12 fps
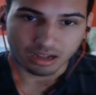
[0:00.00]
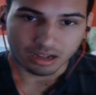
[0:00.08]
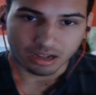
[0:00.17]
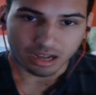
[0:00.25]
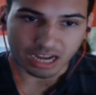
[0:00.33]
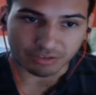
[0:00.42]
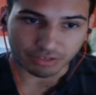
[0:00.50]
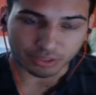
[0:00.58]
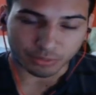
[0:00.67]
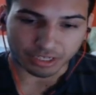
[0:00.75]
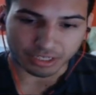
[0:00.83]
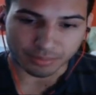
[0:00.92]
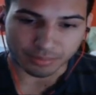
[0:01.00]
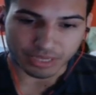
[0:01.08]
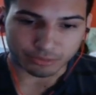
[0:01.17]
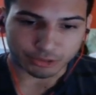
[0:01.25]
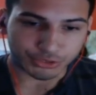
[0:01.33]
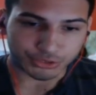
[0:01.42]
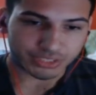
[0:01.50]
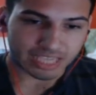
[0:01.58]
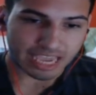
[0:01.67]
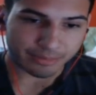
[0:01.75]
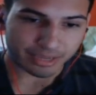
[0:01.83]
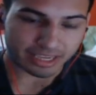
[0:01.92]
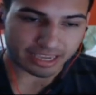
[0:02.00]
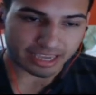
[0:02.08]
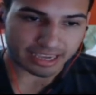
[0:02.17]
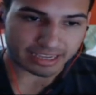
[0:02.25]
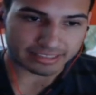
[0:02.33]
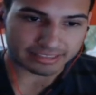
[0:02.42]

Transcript: I really want to compete with Juice Gaming. And